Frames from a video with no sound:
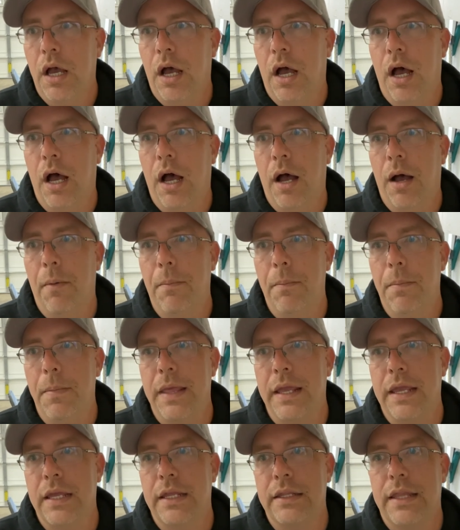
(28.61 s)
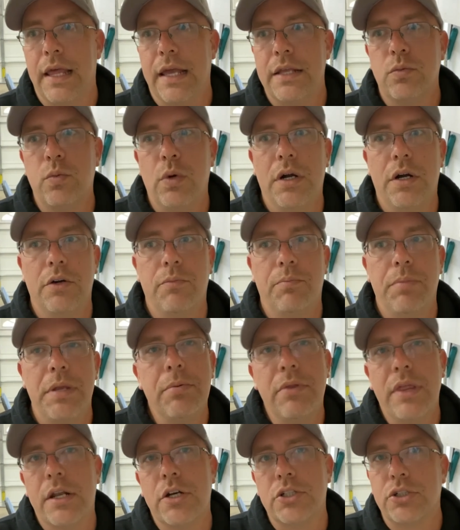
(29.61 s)
And that's where
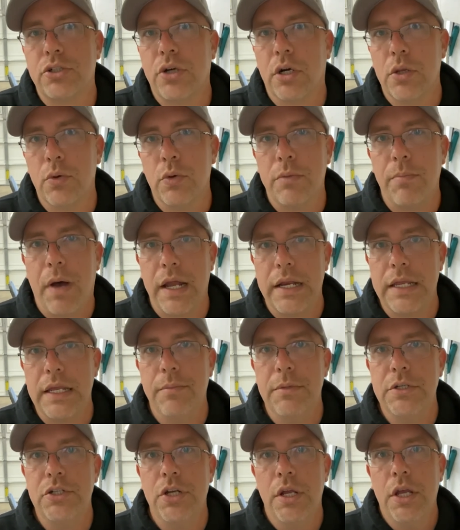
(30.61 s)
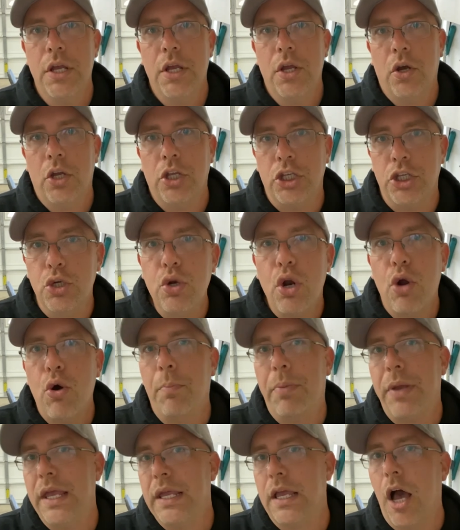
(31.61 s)
people that are struggling with body image, you
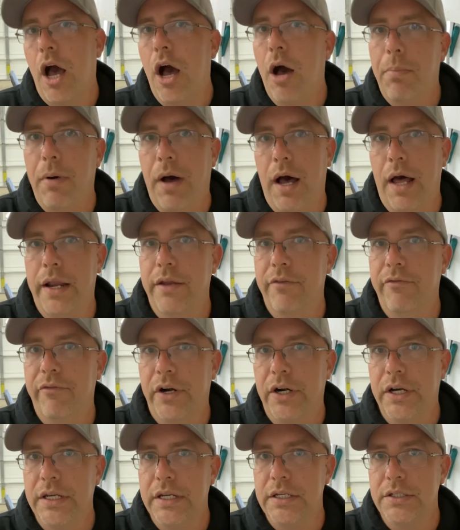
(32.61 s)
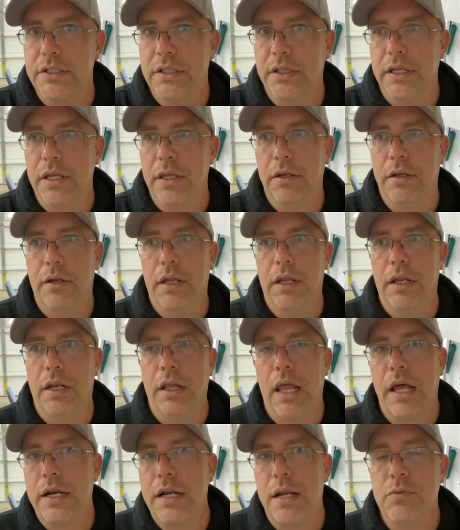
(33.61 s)
don't pick up on it very easily. And a
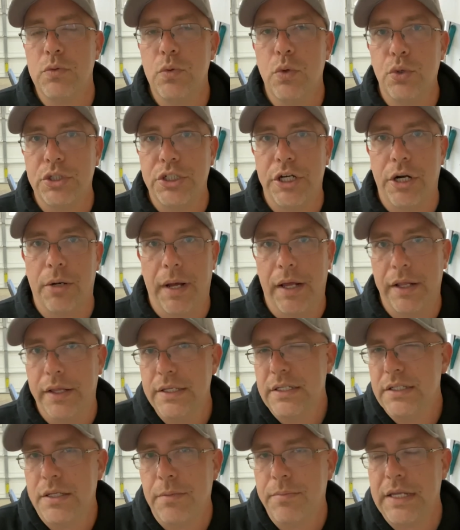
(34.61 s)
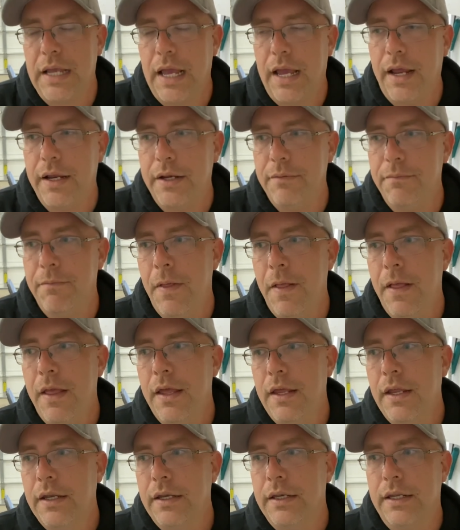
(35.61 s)
lot of times we won't share about it. This is something I
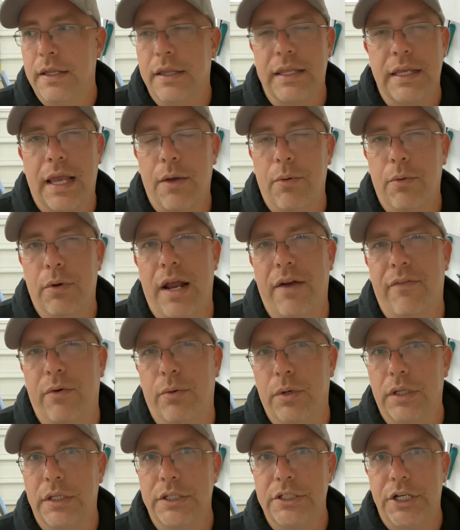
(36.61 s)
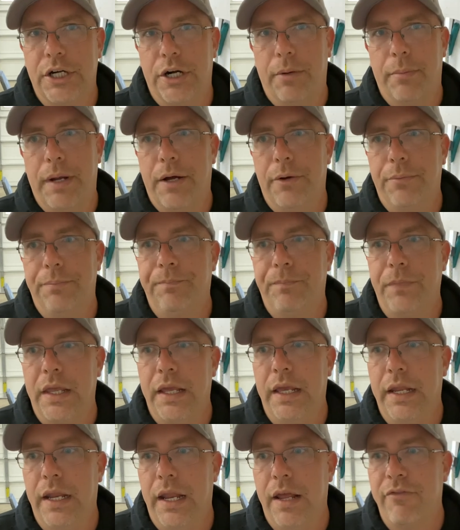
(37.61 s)
didn't think I would ever really share about.
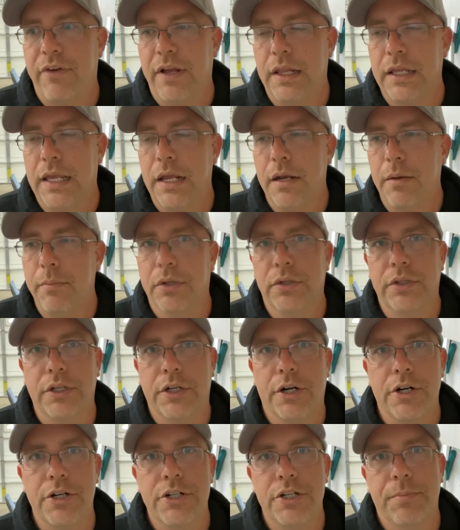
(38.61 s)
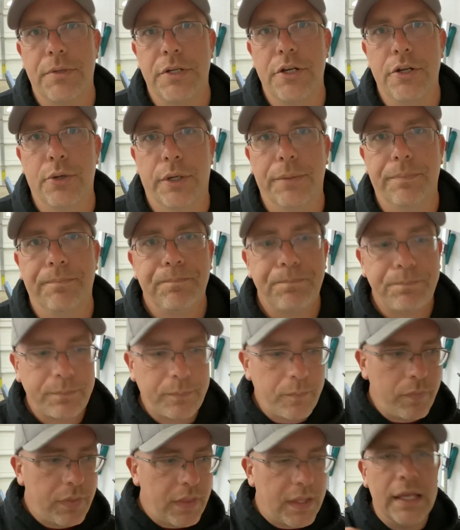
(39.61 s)
And I finally kind of built the courage up to do it.
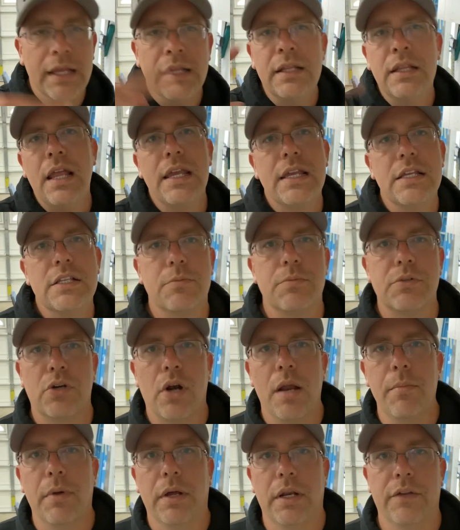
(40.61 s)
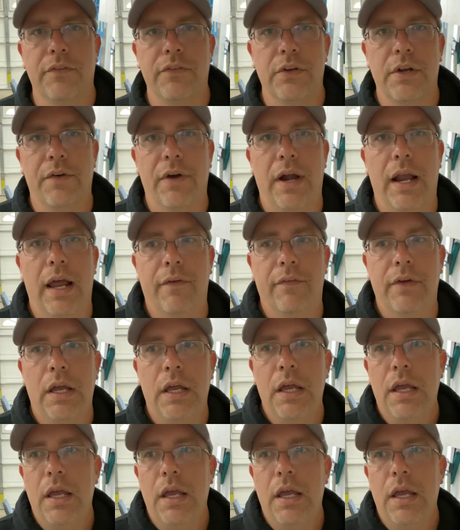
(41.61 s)
Hit the like and subscribe button if you never have.